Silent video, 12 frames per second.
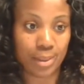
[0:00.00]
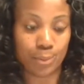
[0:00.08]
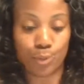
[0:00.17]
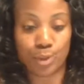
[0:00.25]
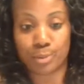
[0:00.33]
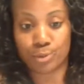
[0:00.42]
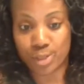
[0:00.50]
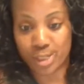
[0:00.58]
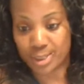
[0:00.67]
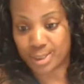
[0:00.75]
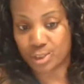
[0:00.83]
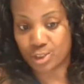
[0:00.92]
and what I'm
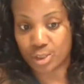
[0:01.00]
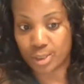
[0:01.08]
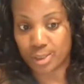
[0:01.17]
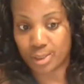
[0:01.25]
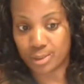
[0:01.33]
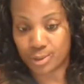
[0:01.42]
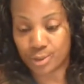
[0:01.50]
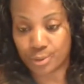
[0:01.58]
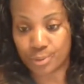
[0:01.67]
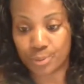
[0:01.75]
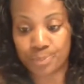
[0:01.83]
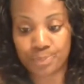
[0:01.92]
transitioning
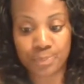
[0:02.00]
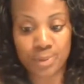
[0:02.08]
into.